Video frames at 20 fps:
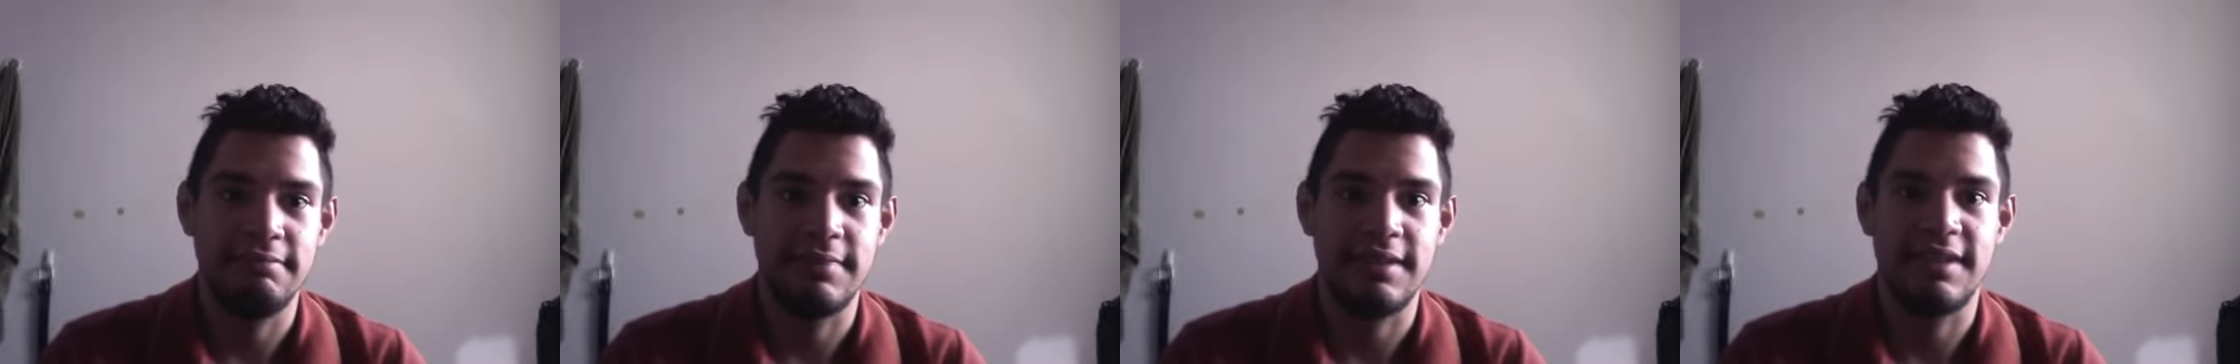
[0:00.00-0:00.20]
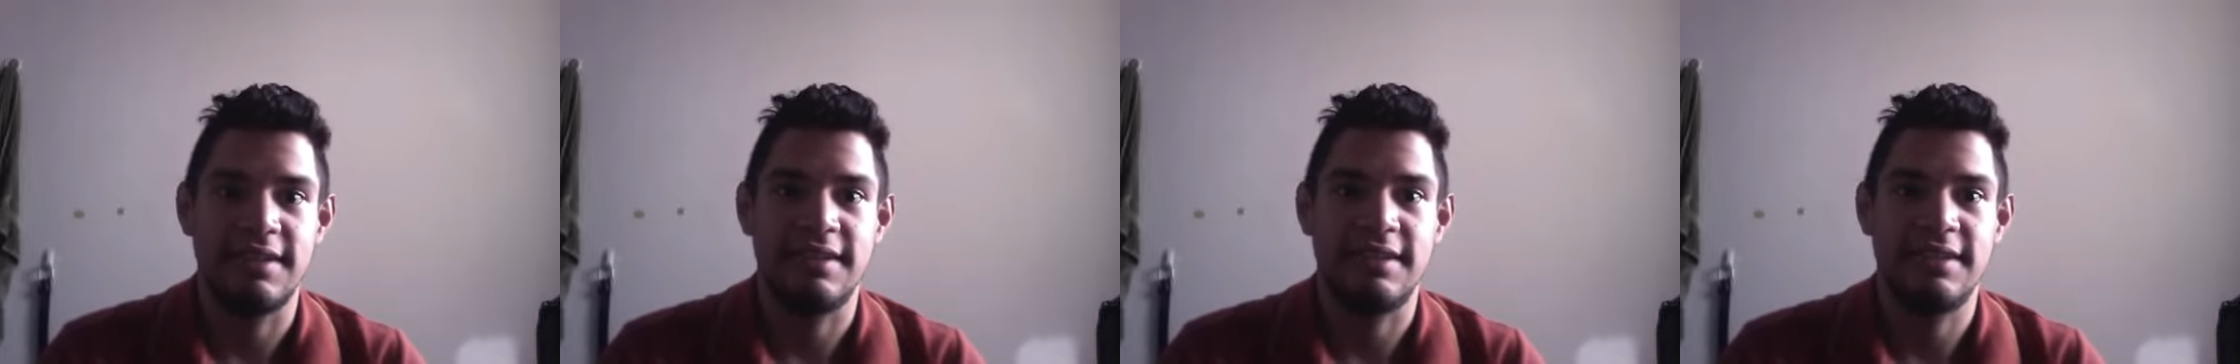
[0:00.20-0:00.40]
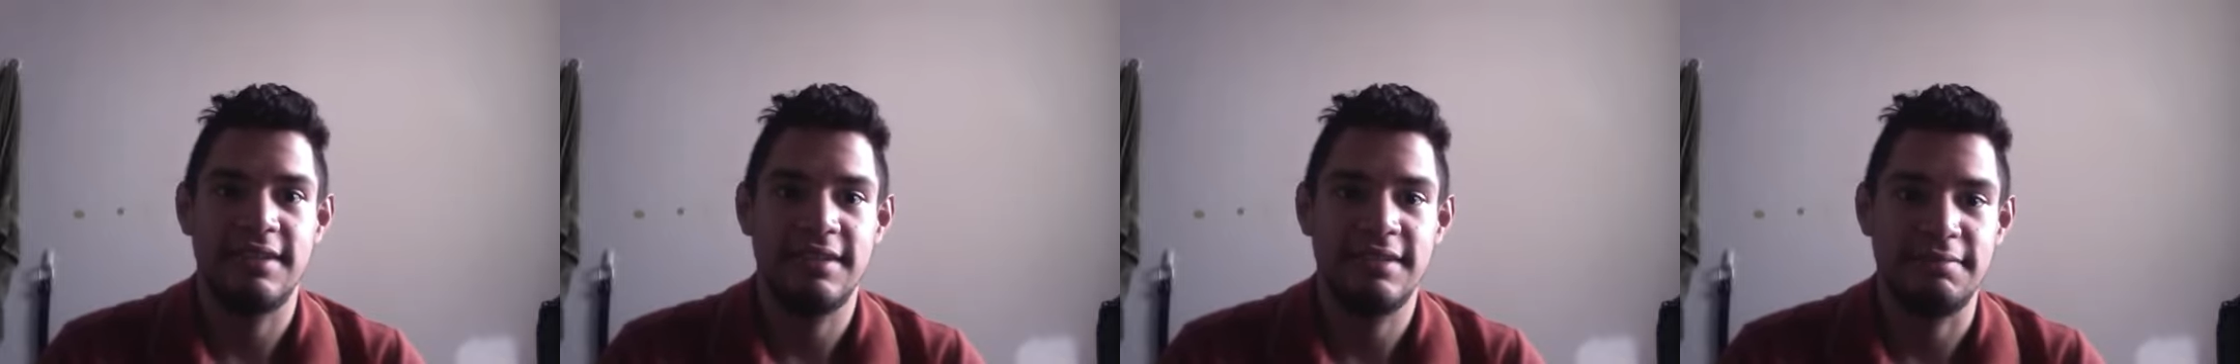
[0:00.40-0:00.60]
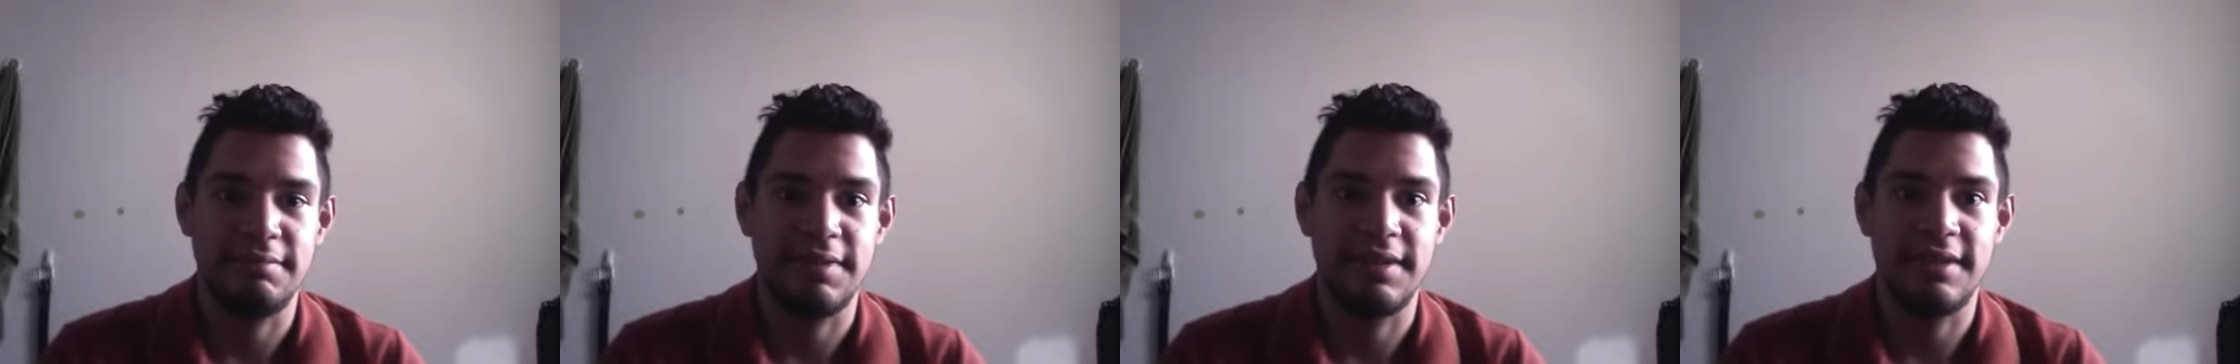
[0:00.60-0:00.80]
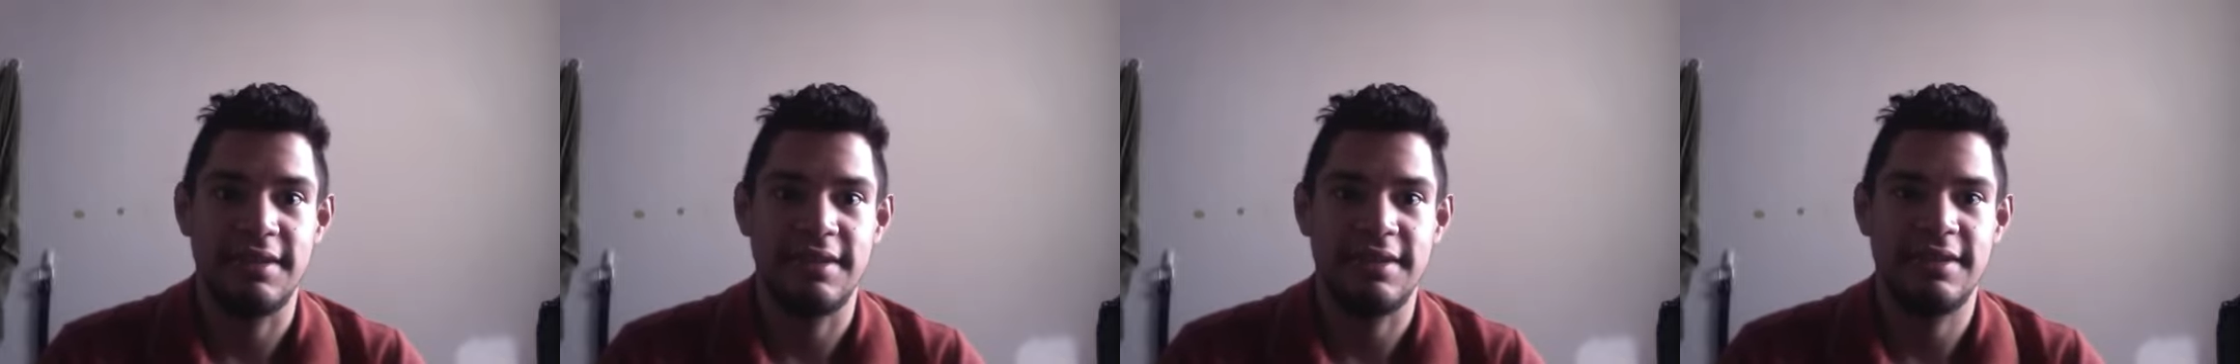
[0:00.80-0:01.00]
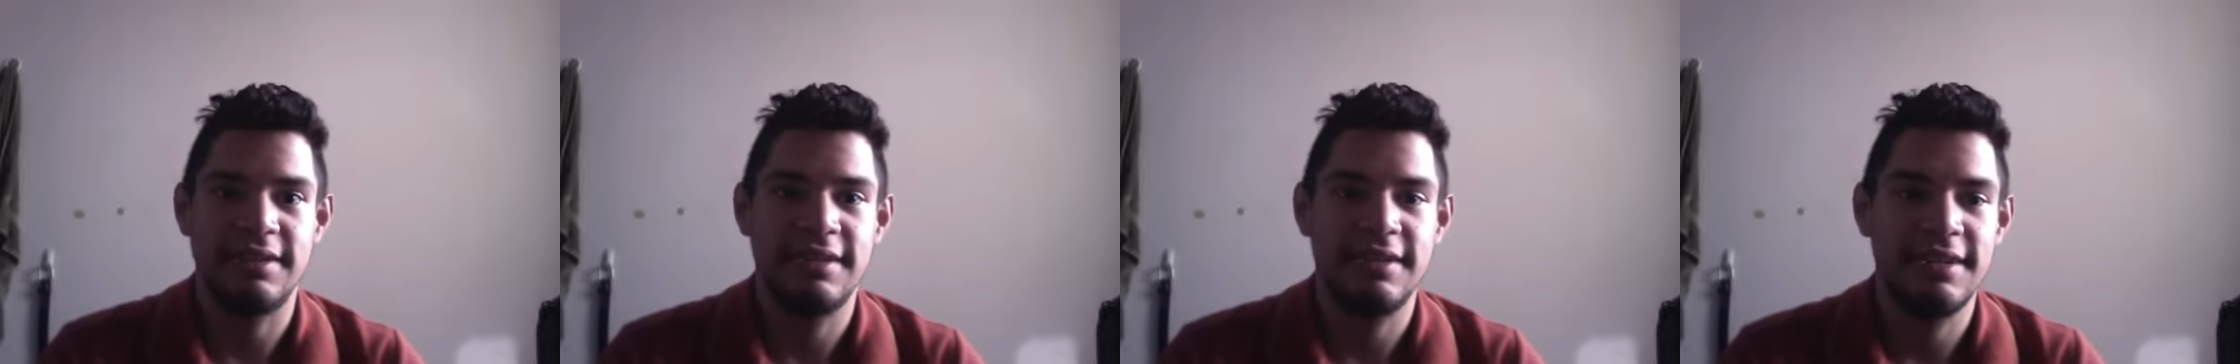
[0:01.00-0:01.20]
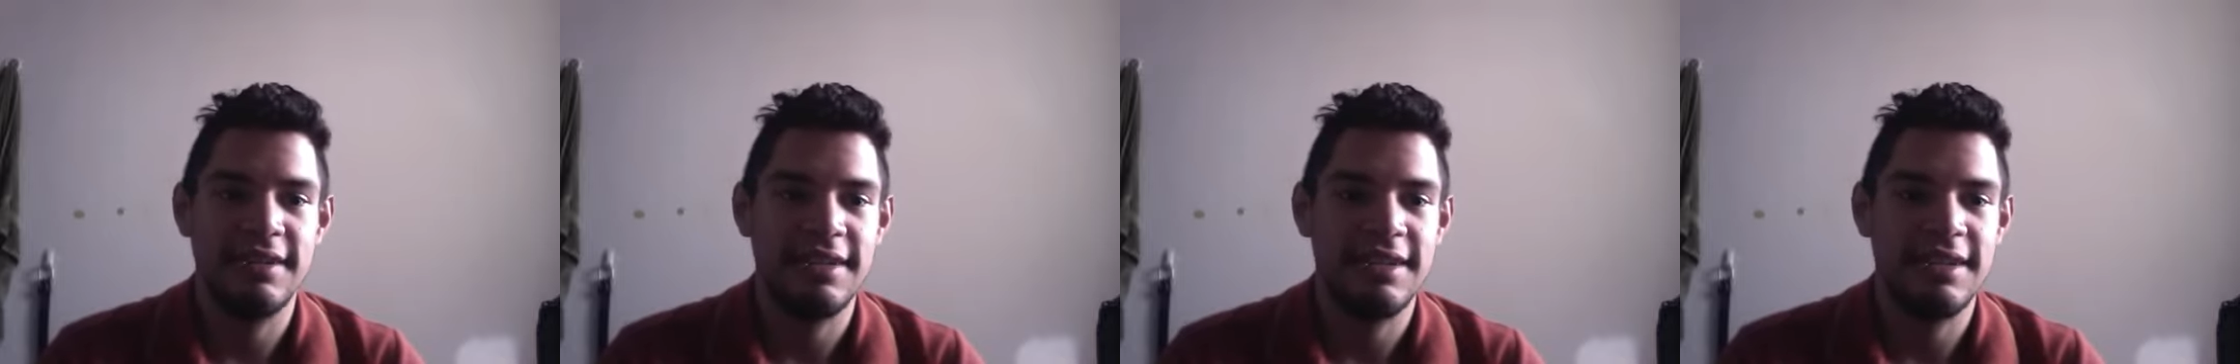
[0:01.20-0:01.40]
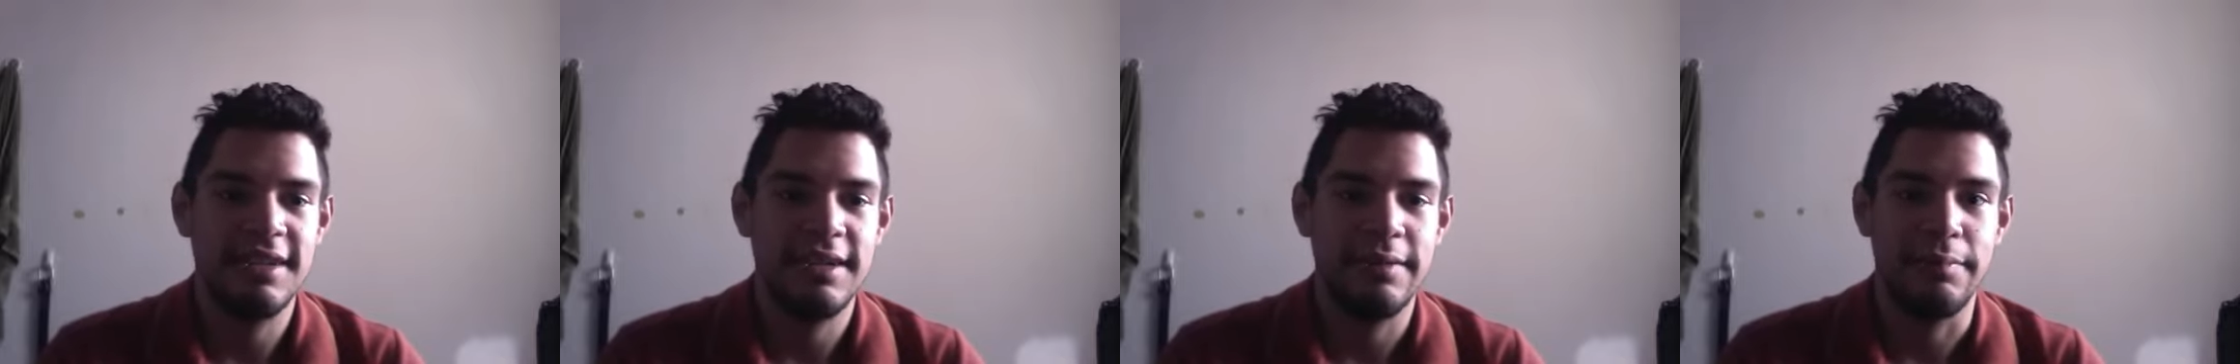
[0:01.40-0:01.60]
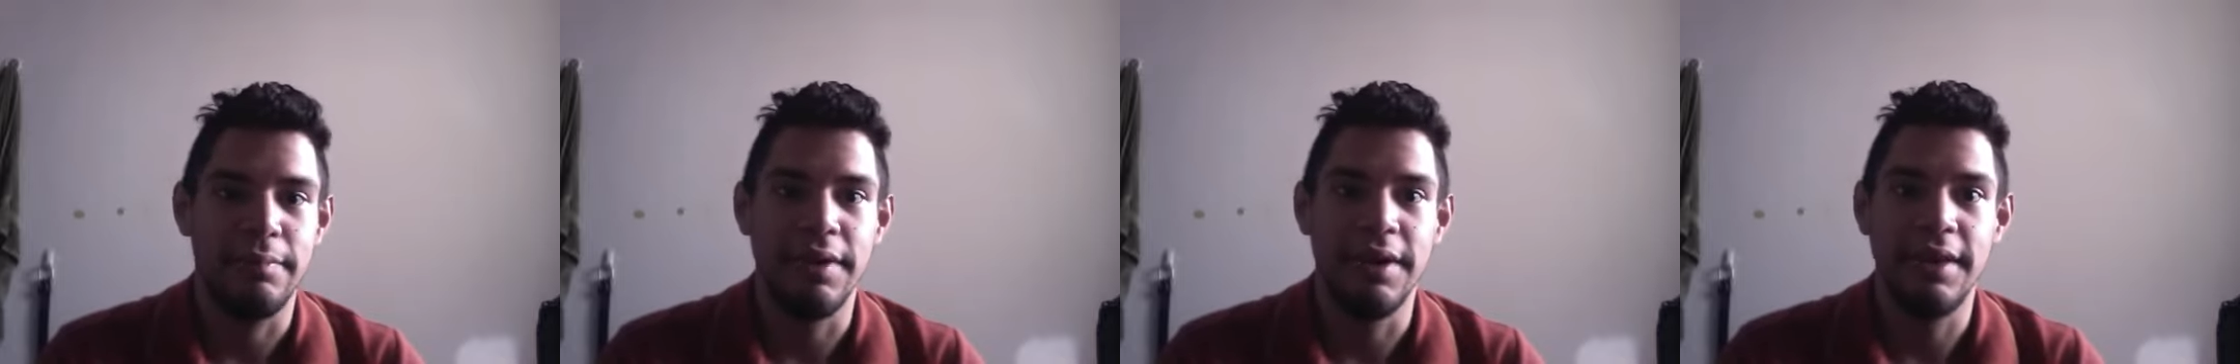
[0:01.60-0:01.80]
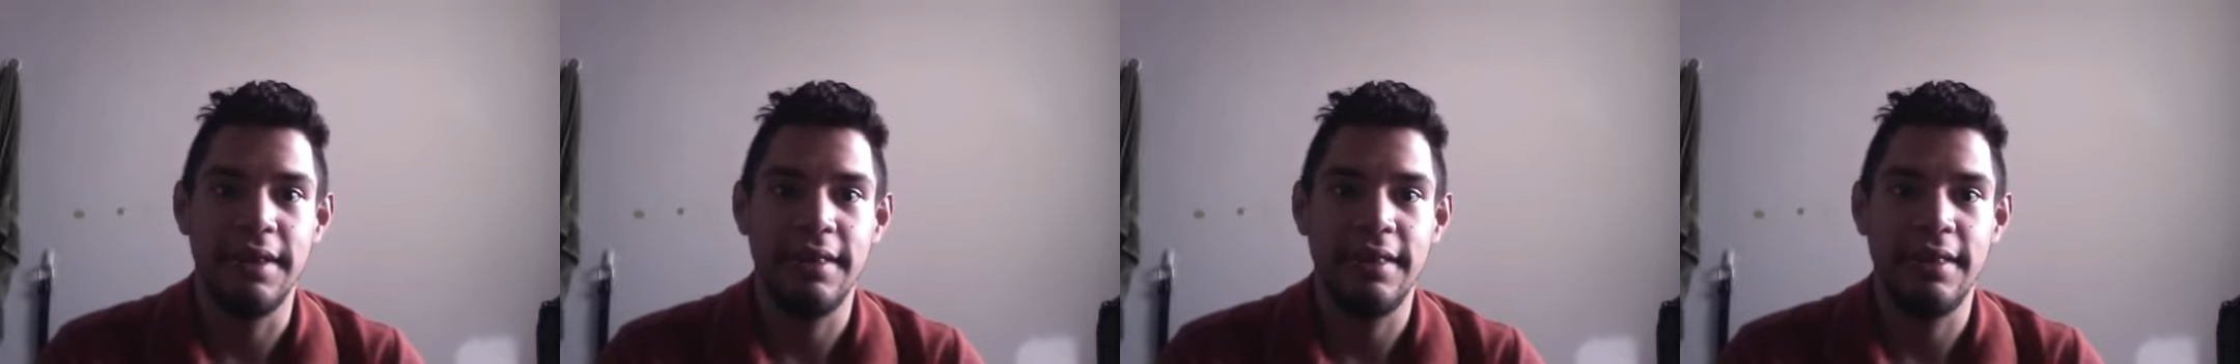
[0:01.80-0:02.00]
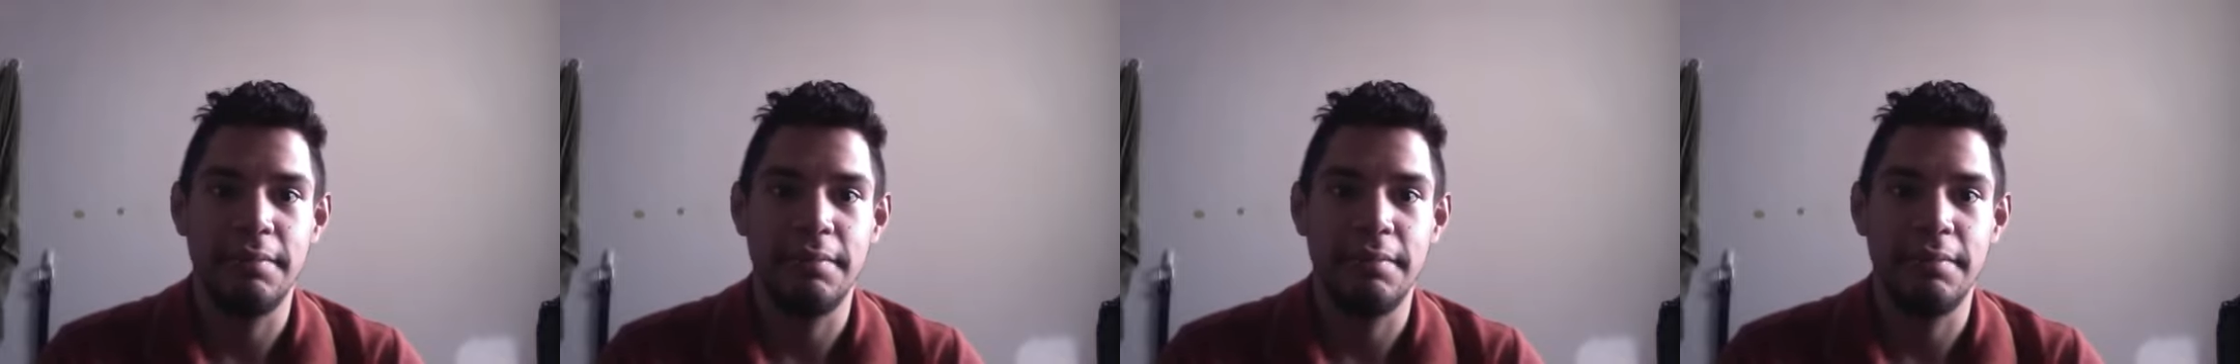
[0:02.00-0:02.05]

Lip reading: mar, mar, mar,